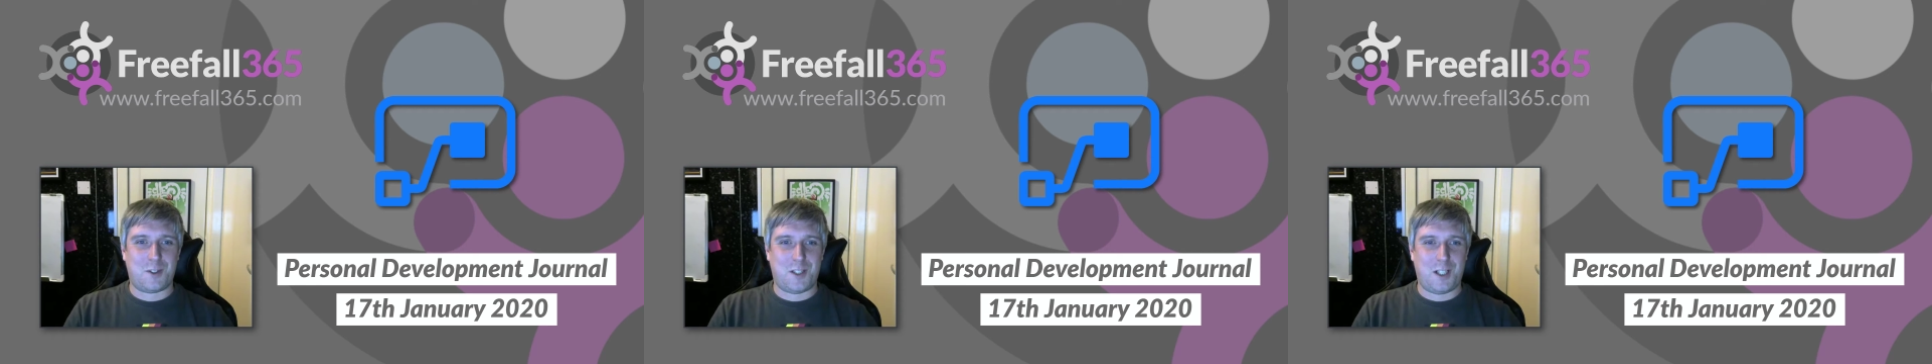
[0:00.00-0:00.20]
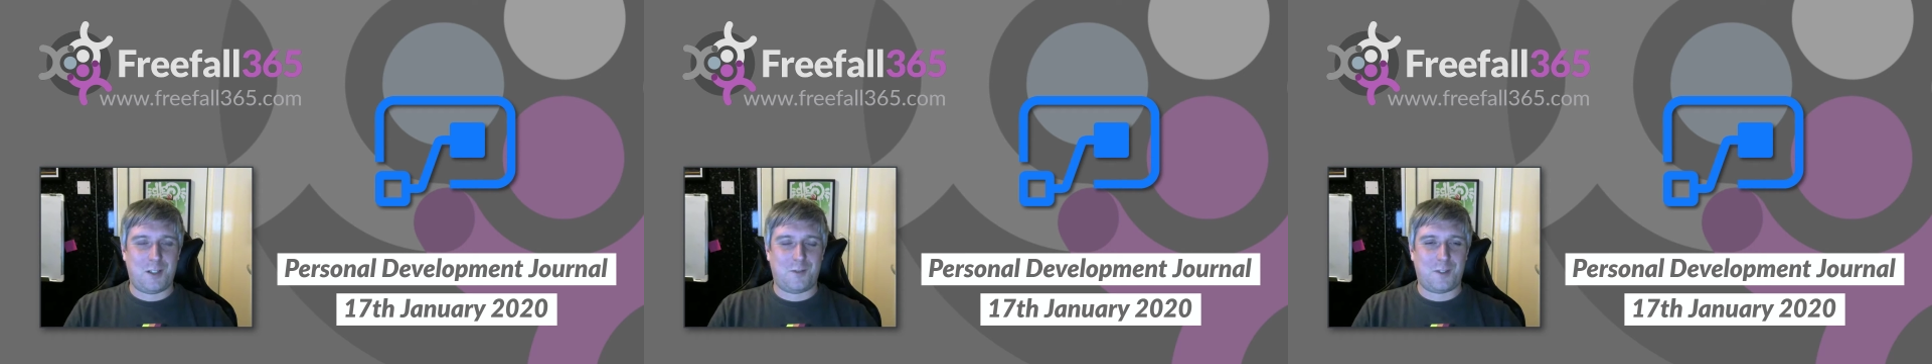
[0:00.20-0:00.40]

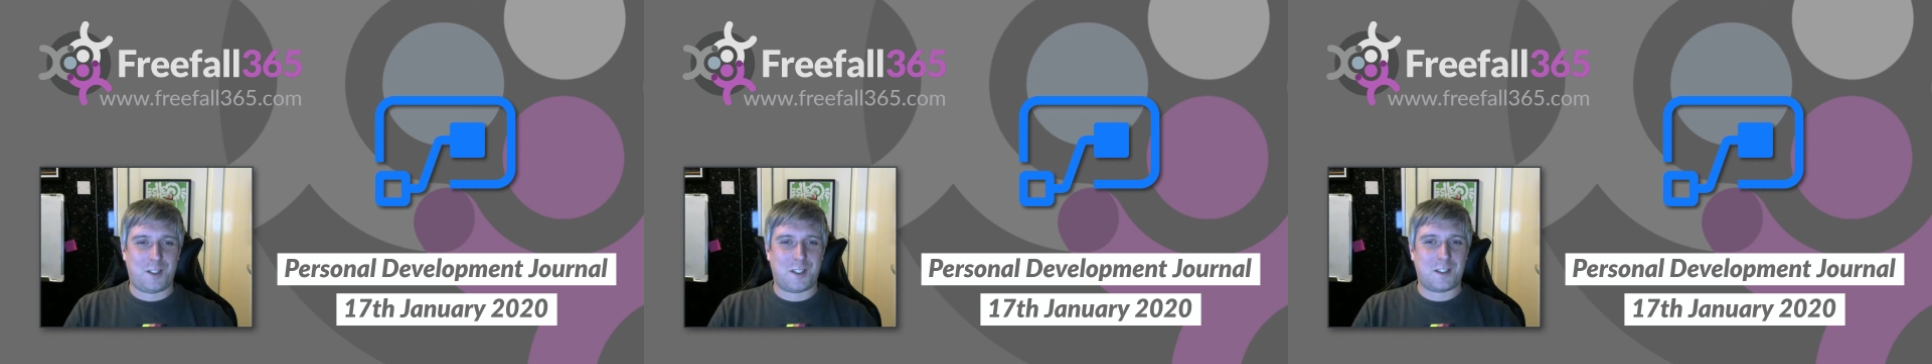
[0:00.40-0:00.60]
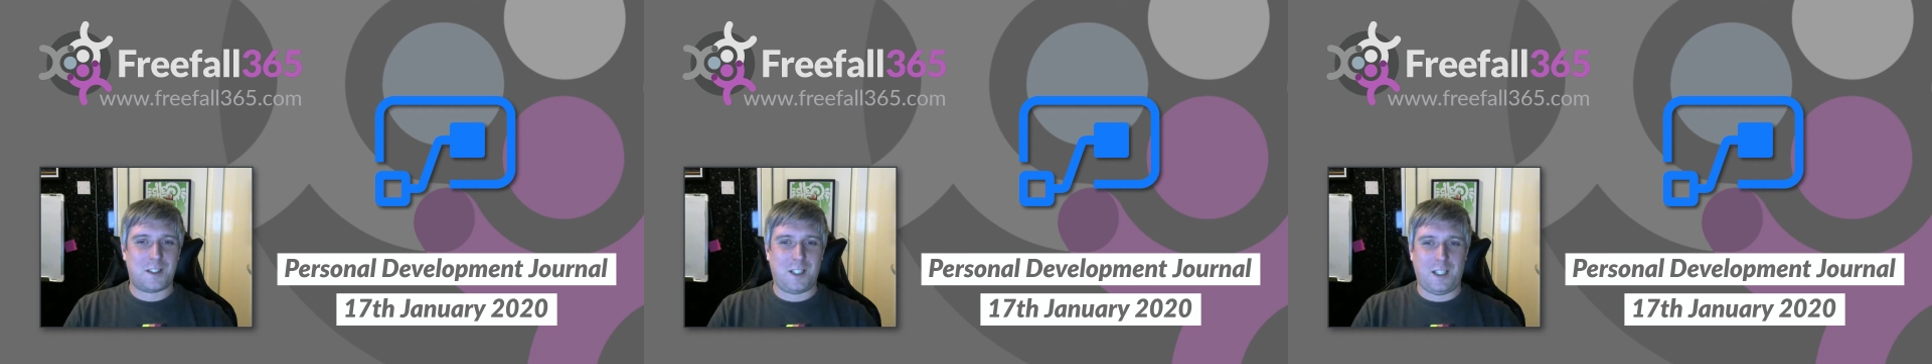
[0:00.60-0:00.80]

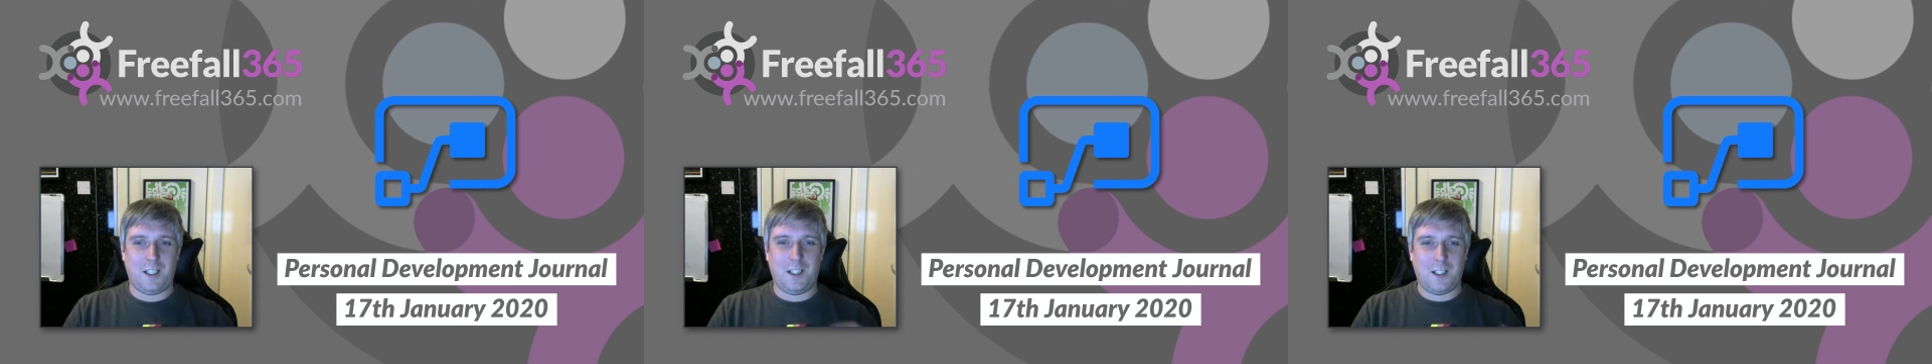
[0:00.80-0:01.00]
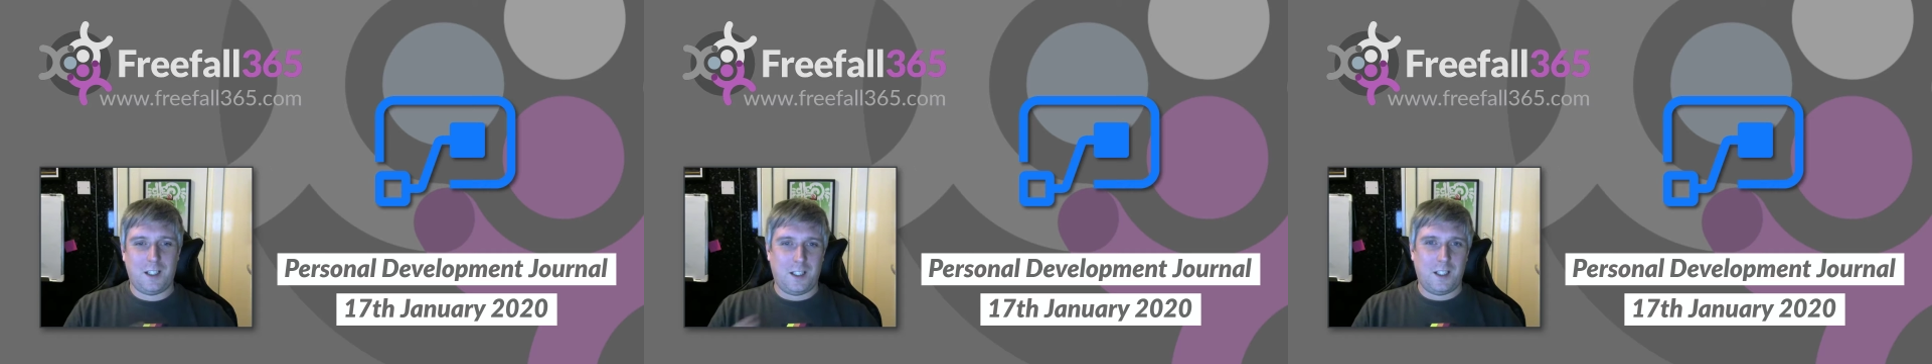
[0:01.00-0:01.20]
service
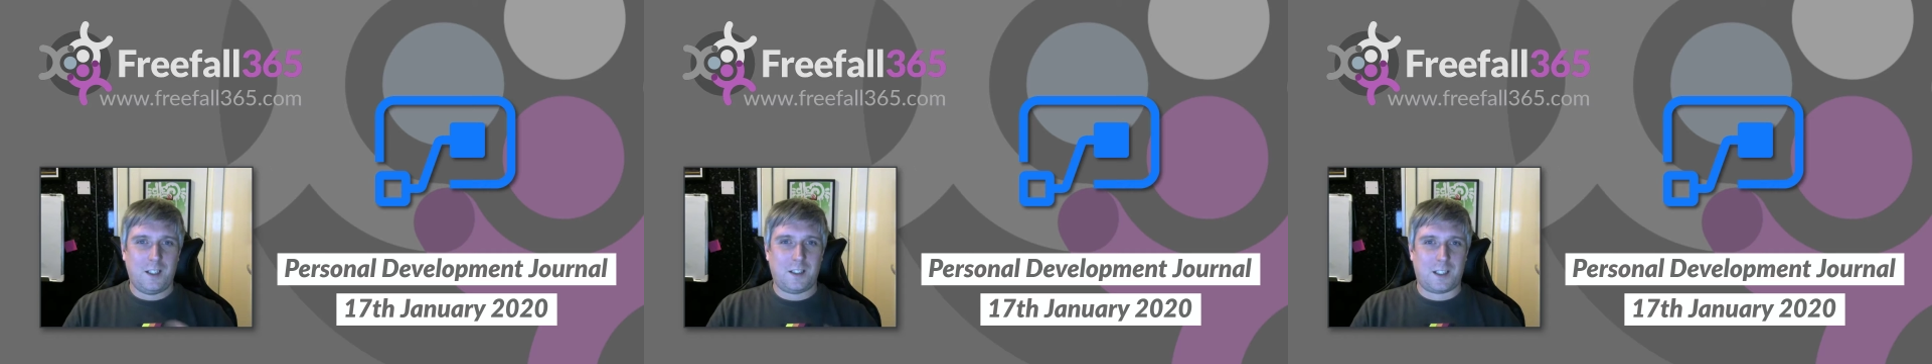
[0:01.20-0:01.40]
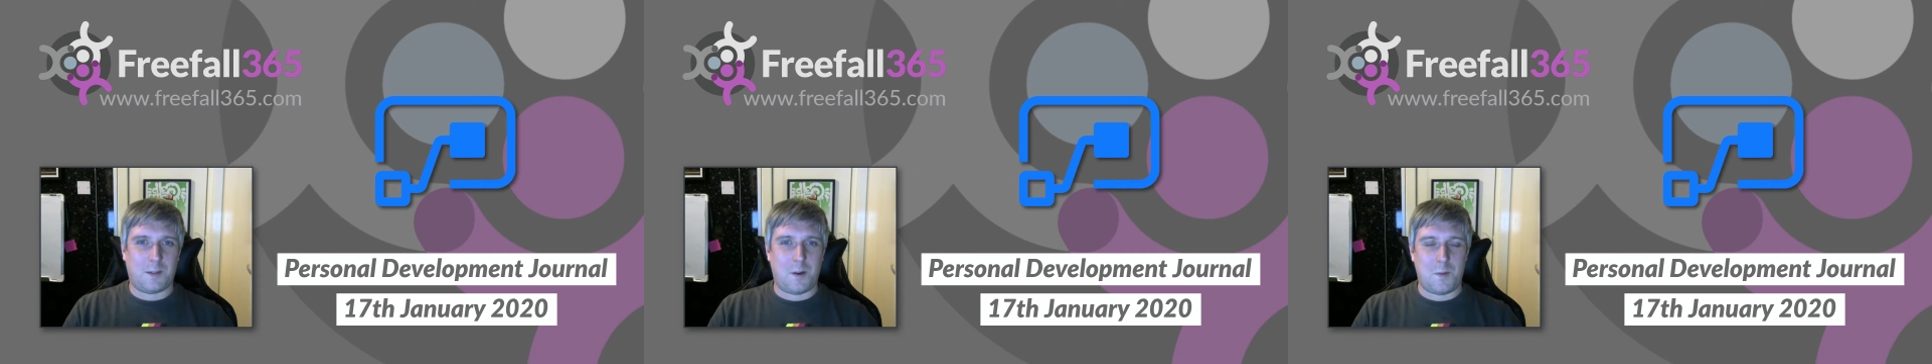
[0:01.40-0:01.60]
to
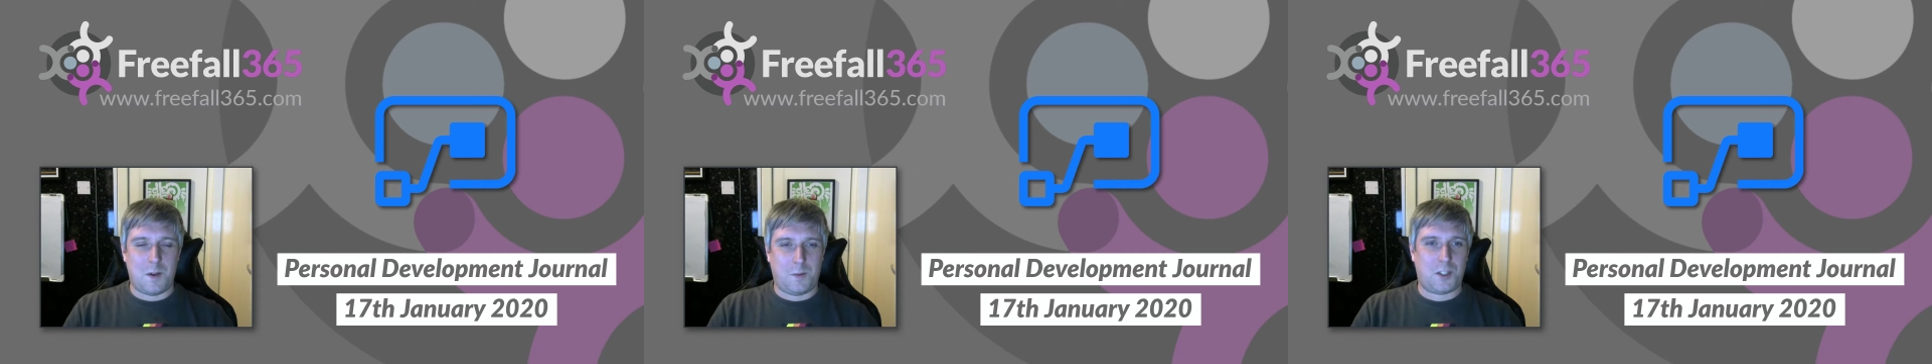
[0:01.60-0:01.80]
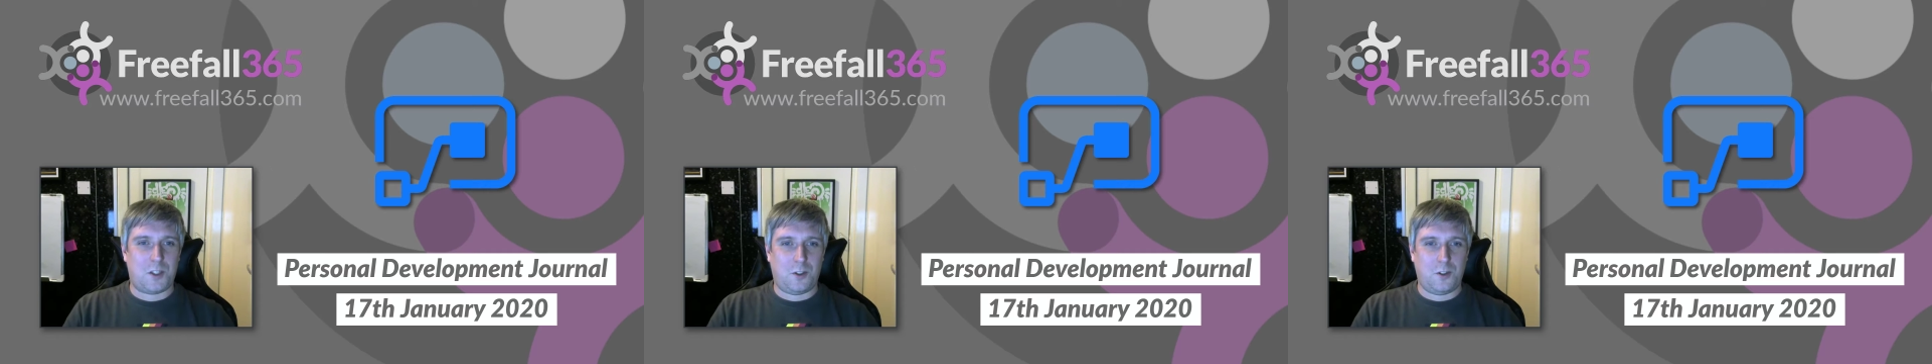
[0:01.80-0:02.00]
come up
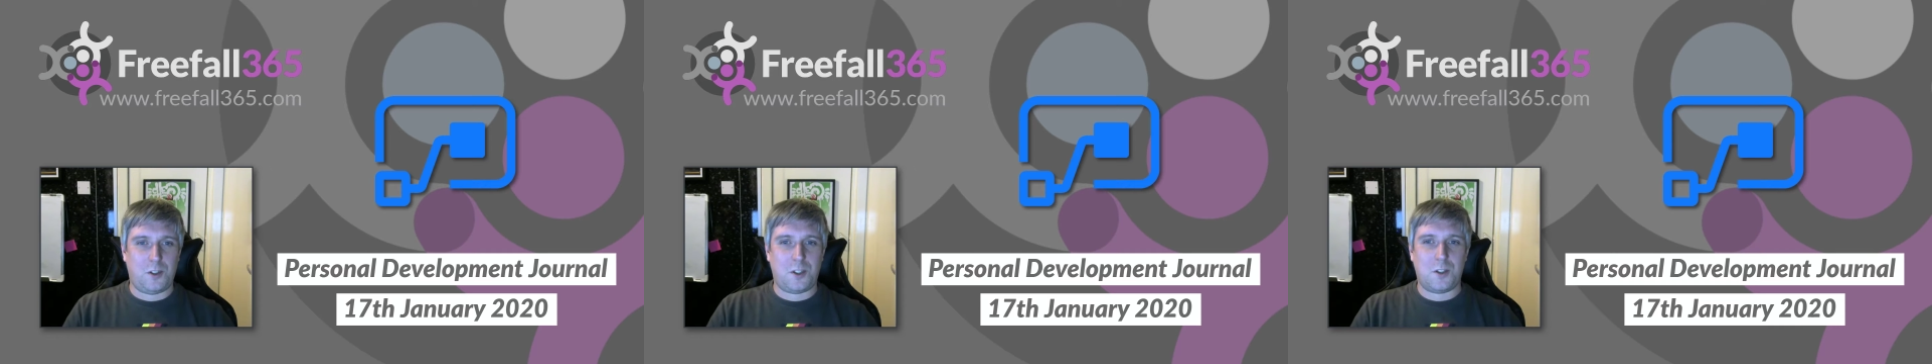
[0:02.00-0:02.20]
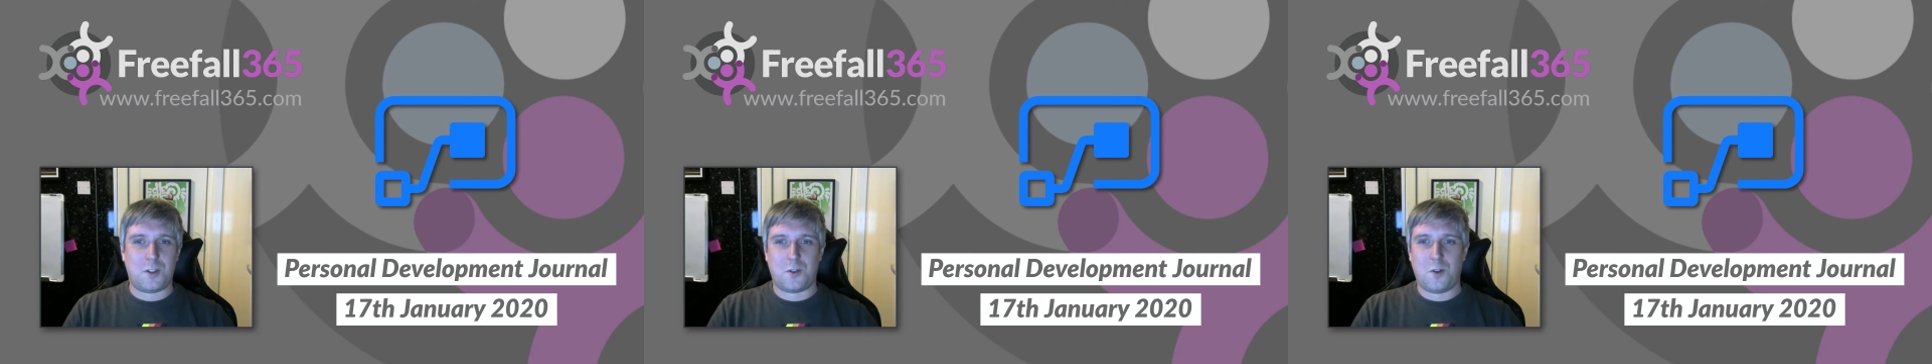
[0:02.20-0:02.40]
with a wee solution.